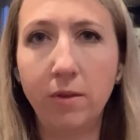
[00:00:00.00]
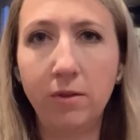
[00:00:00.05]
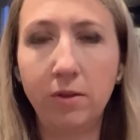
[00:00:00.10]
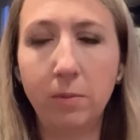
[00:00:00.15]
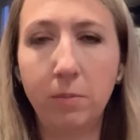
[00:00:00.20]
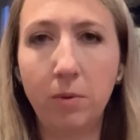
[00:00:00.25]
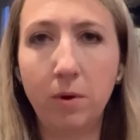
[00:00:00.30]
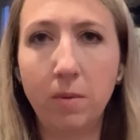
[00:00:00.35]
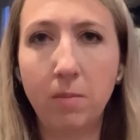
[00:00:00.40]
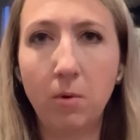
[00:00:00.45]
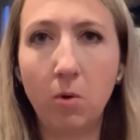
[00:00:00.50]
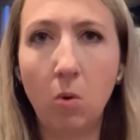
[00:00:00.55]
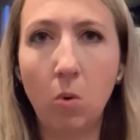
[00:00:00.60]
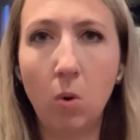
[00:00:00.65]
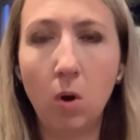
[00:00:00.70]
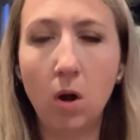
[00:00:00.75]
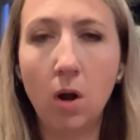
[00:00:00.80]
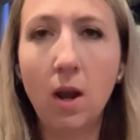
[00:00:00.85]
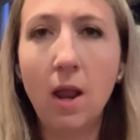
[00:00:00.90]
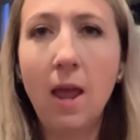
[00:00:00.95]
the Supreme
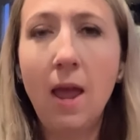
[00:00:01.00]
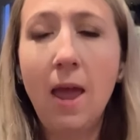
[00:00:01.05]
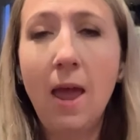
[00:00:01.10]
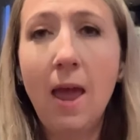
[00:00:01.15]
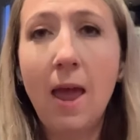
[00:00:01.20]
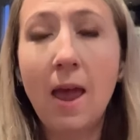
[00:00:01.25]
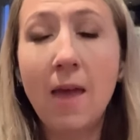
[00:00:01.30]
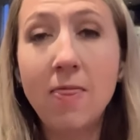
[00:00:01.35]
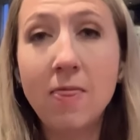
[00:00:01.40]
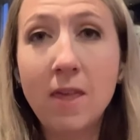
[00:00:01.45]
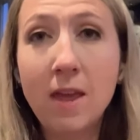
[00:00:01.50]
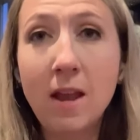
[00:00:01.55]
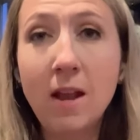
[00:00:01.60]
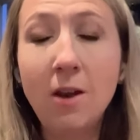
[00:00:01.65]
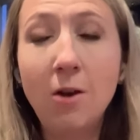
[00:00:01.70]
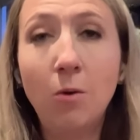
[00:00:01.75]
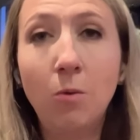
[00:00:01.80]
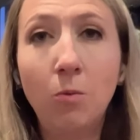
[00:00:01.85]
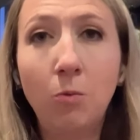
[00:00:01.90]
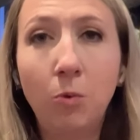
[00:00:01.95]
Court. And
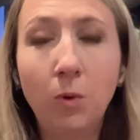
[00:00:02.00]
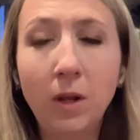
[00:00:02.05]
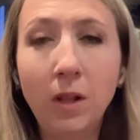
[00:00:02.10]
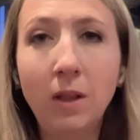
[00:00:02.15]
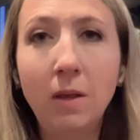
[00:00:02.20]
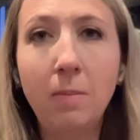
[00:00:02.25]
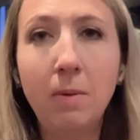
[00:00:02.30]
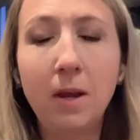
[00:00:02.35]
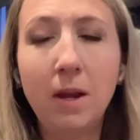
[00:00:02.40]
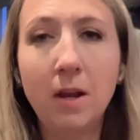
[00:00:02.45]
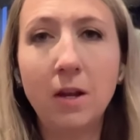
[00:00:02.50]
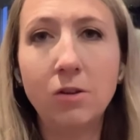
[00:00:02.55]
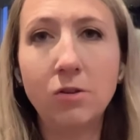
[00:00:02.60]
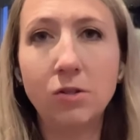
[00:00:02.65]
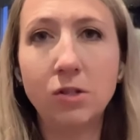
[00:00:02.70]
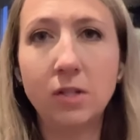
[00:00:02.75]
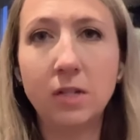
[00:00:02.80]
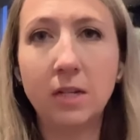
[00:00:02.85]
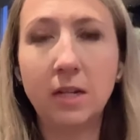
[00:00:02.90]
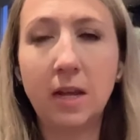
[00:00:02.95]
then it'll really be an
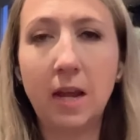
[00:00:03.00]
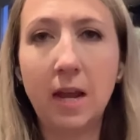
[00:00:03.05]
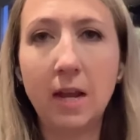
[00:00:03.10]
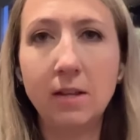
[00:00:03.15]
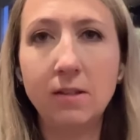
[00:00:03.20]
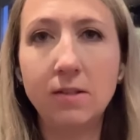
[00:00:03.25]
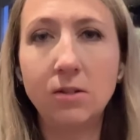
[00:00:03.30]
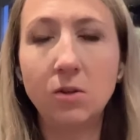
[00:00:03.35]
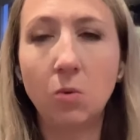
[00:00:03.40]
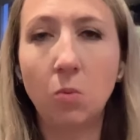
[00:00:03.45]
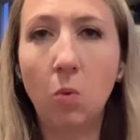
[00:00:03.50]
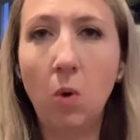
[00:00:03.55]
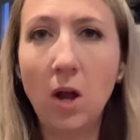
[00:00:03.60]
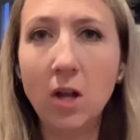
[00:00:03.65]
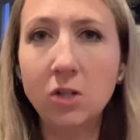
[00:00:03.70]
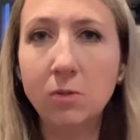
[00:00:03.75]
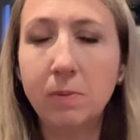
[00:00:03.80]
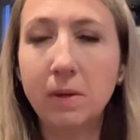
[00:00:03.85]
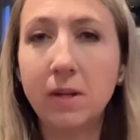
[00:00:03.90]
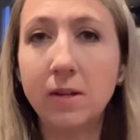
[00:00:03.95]
interesting case to
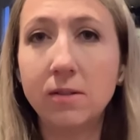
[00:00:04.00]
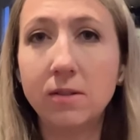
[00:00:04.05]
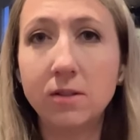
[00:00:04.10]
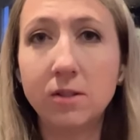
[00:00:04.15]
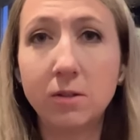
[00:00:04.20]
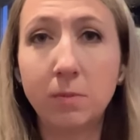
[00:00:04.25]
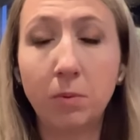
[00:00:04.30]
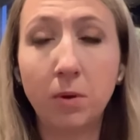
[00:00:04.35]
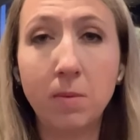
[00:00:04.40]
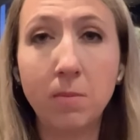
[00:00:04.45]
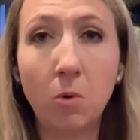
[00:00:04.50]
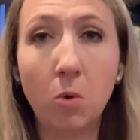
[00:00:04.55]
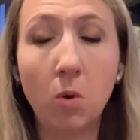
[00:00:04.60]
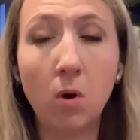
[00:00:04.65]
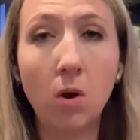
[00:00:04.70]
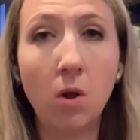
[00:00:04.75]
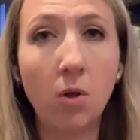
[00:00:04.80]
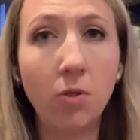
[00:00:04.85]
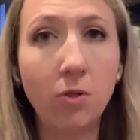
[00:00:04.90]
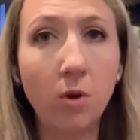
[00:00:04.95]
watch because the Supreme
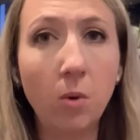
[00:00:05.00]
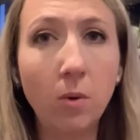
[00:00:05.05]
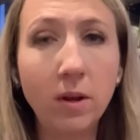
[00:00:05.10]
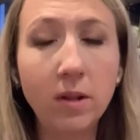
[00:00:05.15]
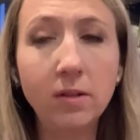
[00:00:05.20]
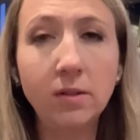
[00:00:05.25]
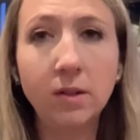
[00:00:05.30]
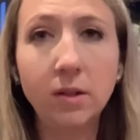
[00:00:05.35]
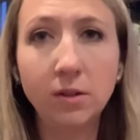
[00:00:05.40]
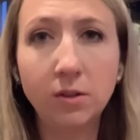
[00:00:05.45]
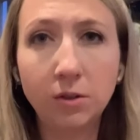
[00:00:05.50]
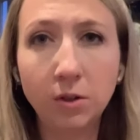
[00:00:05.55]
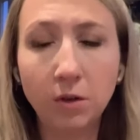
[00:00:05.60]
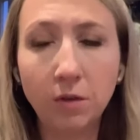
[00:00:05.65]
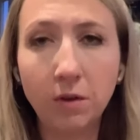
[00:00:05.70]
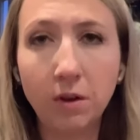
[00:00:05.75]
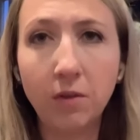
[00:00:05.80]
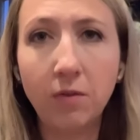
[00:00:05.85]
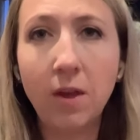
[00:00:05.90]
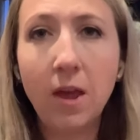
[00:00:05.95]
Court, although it is
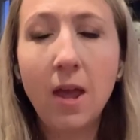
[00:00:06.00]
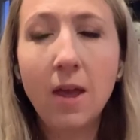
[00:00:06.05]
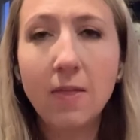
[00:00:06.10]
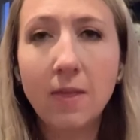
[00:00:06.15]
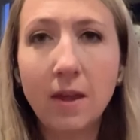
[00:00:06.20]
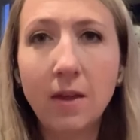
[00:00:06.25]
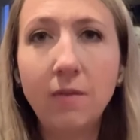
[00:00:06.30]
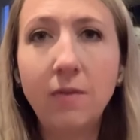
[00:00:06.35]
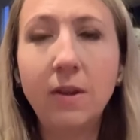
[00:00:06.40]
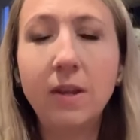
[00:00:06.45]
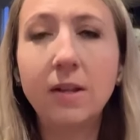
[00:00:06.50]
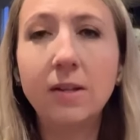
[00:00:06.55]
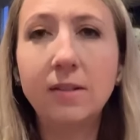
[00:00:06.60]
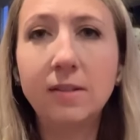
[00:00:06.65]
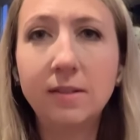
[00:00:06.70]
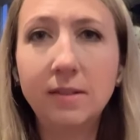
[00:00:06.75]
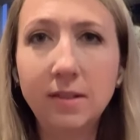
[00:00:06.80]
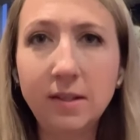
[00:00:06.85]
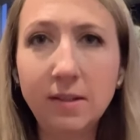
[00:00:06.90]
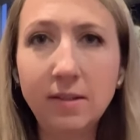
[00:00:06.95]
conservative, they have
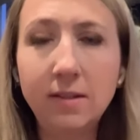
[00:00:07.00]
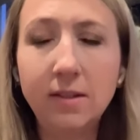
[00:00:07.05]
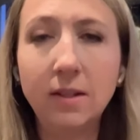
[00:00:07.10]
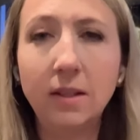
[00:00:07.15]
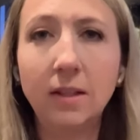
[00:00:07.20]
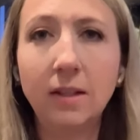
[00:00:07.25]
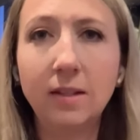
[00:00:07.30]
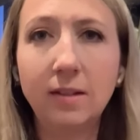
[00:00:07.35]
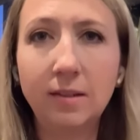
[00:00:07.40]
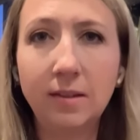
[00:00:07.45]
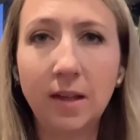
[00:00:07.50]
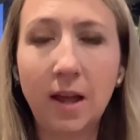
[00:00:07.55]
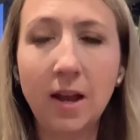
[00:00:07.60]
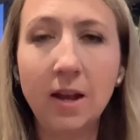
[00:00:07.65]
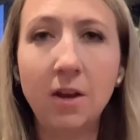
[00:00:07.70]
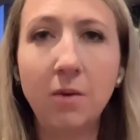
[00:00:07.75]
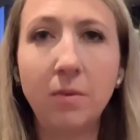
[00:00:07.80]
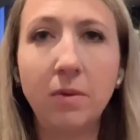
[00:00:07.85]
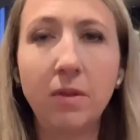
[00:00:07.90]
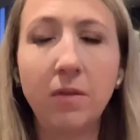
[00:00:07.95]
consistently
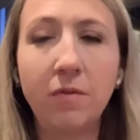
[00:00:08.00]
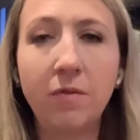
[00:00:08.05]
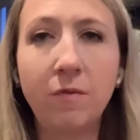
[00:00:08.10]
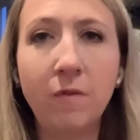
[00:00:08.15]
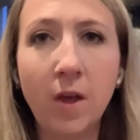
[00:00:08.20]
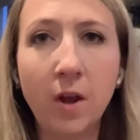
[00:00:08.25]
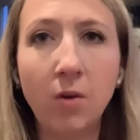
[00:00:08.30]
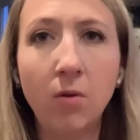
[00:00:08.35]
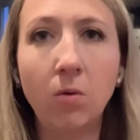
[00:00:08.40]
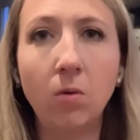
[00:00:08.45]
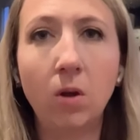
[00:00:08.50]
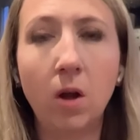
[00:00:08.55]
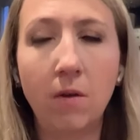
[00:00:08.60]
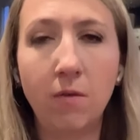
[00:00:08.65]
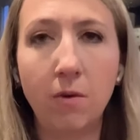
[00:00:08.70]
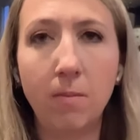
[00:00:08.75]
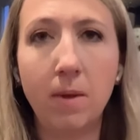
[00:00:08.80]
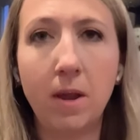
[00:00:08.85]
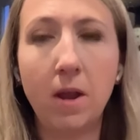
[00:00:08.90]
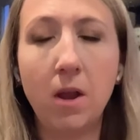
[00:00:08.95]
sided with the federal
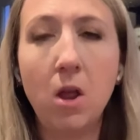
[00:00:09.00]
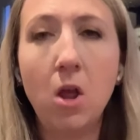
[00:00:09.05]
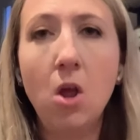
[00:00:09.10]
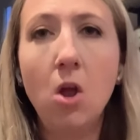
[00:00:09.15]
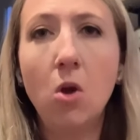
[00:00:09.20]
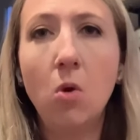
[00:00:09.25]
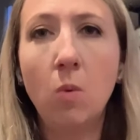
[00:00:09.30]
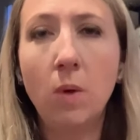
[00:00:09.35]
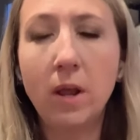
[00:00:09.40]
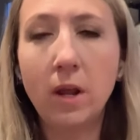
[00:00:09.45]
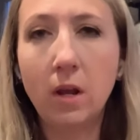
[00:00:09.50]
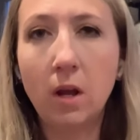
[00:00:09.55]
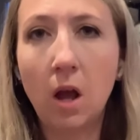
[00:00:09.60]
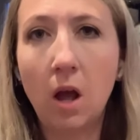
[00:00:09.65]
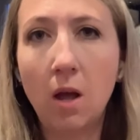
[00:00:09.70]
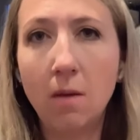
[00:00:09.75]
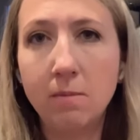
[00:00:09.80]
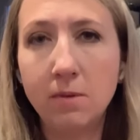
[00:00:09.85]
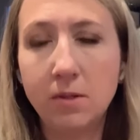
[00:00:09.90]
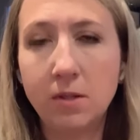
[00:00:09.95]
government when it
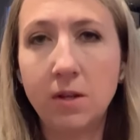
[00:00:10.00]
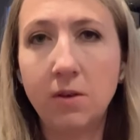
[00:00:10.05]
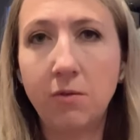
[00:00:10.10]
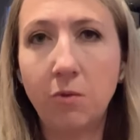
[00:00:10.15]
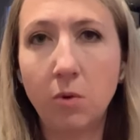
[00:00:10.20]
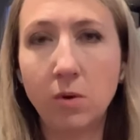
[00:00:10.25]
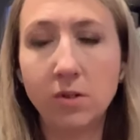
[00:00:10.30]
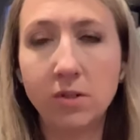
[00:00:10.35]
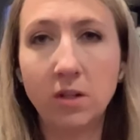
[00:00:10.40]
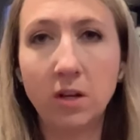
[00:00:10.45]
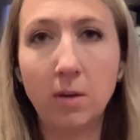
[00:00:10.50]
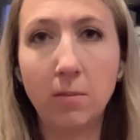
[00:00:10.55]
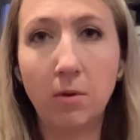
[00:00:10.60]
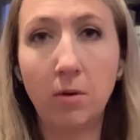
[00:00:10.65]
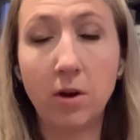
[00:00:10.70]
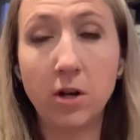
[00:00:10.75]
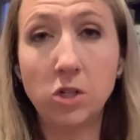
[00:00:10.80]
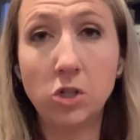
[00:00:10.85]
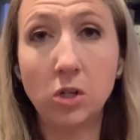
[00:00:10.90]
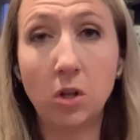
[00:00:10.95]
comes to enforcing
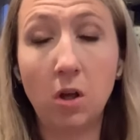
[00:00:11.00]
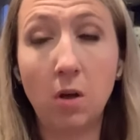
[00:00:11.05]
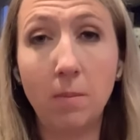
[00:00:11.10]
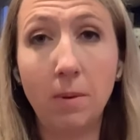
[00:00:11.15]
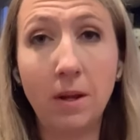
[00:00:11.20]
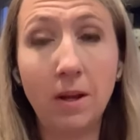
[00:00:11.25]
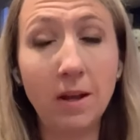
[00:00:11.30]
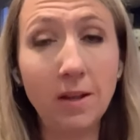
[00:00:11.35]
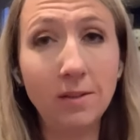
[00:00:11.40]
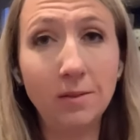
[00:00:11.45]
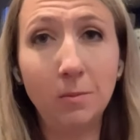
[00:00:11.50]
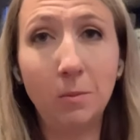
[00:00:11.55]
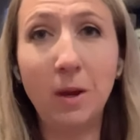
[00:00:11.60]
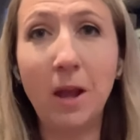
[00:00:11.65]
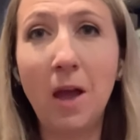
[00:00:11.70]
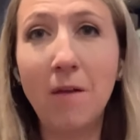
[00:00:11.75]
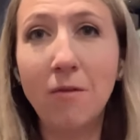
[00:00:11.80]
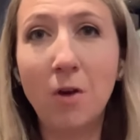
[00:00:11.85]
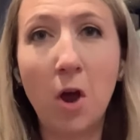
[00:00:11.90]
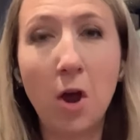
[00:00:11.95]
immigration law because
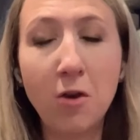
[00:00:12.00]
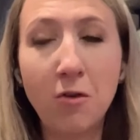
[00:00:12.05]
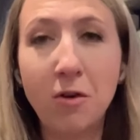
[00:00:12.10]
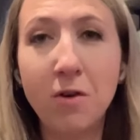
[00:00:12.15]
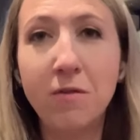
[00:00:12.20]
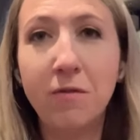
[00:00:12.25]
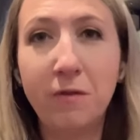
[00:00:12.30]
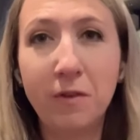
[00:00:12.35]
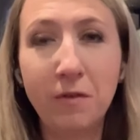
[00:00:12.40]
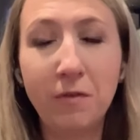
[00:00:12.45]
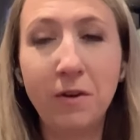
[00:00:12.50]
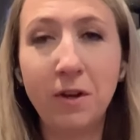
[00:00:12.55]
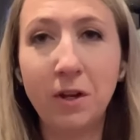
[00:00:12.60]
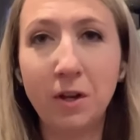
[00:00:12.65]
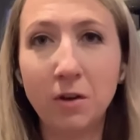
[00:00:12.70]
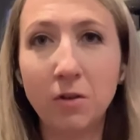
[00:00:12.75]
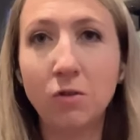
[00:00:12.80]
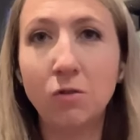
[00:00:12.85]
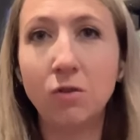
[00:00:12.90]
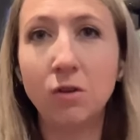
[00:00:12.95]
we have a 150
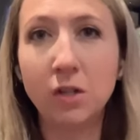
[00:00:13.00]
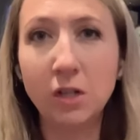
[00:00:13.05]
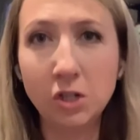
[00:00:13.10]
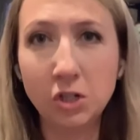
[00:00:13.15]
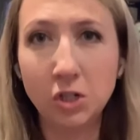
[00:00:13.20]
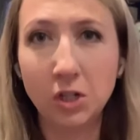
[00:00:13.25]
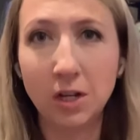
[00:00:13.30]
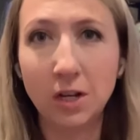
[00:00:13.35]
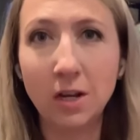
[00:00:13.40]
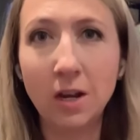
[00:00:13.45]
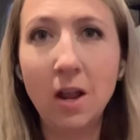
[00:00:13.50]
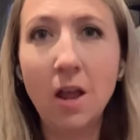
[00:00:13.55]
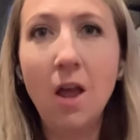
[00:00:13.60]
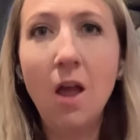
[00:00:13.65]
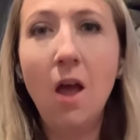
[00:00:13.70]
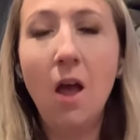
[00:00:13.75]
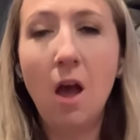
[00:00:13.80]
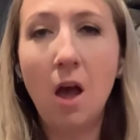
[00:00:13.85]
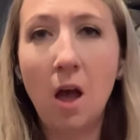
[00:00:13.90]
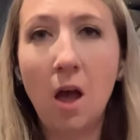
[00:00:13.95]
year tradition
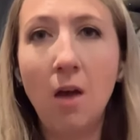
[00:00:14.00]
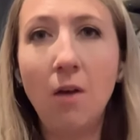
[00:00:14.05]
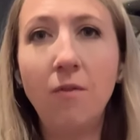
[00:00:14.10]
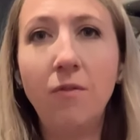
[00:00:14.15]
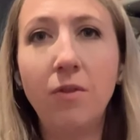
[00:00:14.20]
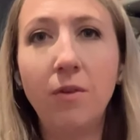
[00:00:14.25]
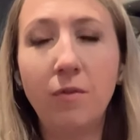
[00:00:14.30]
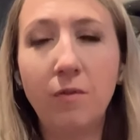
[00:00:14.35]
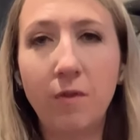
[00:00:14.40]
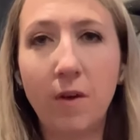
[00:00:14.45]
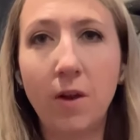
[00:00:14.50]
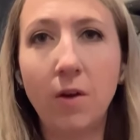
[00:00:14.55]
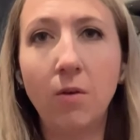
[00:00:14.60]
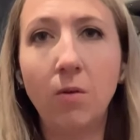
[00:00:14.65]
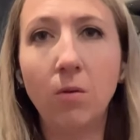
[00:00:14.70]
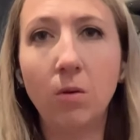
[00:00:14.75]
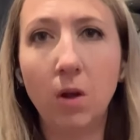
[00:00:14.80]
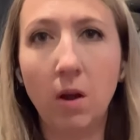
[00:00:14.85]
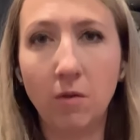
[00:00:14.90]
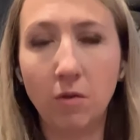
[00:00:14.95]
of the
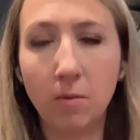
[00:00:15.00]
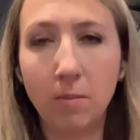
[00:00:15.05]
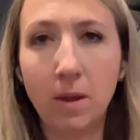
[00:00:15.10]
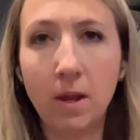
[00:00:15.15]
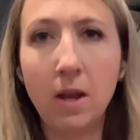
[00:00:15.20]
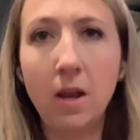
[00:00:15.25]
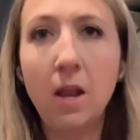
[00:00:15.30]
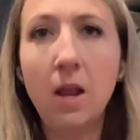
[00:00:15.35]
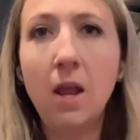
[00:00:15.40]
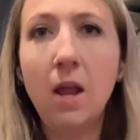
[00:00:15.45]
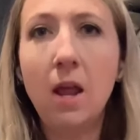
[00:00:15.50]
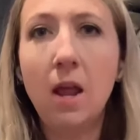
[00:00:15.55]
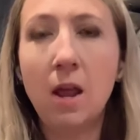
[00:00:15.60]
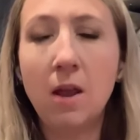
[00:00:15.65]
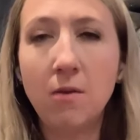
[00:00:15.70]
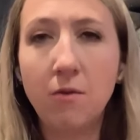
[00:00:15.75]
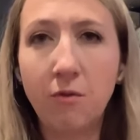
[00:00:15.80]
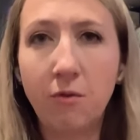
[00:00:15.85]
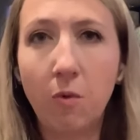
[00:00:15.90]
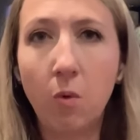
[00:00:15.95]
federal government
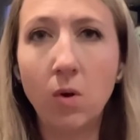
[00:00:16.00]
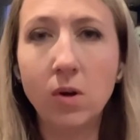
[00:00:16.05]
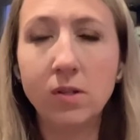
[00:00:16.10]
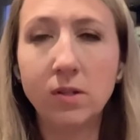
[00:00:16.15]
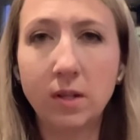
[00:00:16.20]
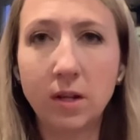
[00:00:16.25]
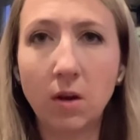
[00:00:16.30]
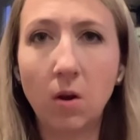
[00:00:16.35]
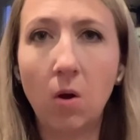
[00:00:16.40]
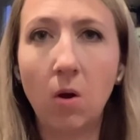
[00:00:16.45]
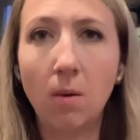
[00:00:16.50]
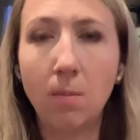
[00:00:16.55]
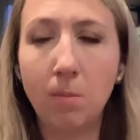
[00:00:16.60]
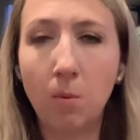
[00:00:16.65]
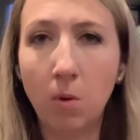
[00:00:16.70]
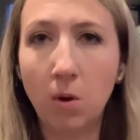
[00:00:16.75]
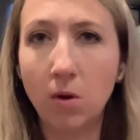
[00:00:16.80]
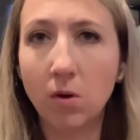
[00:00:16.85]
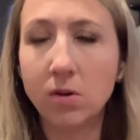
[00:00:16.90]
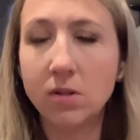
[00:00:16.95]
enforcing our
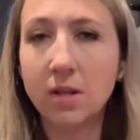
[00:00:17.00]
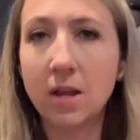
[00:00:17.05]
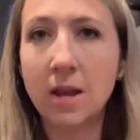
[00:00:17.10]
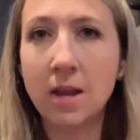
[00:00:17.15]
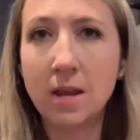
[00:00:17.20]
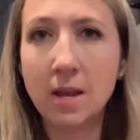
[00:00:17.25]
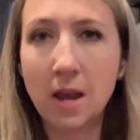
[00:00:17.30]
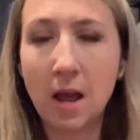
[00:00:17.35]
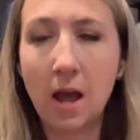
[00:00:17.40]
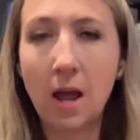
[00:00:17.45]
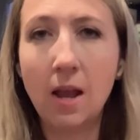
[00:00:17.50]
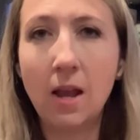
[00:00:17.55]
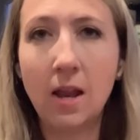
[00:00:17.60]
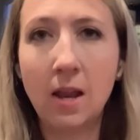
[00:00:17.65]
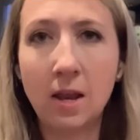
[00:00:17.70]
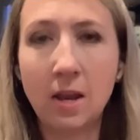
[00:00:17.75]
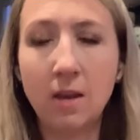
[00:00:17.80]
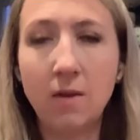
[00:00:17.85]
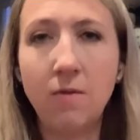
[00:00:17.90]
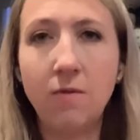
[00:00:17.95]
borders and not
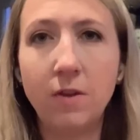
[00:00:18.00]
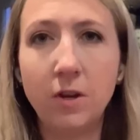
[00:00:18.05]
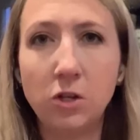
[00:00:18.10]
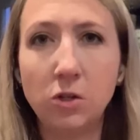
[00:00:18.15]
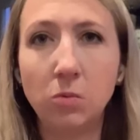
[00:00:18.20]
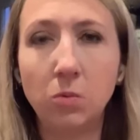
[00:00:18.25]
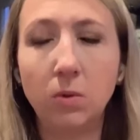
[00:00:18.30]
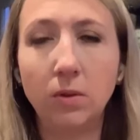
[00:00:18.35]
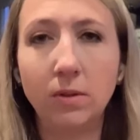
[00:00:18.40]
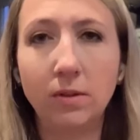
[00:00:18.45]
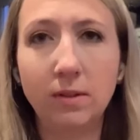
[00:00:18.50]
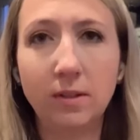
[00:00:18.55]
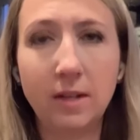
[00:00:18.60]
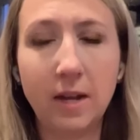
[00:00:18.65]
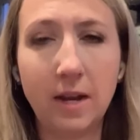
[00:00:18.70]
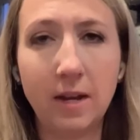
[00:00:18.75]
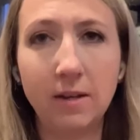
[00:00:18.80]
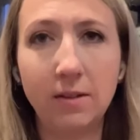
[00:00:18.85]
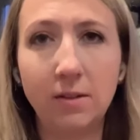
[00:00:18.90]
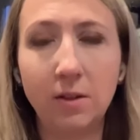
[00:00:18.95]
individual
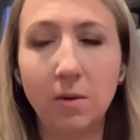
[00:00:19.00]
states.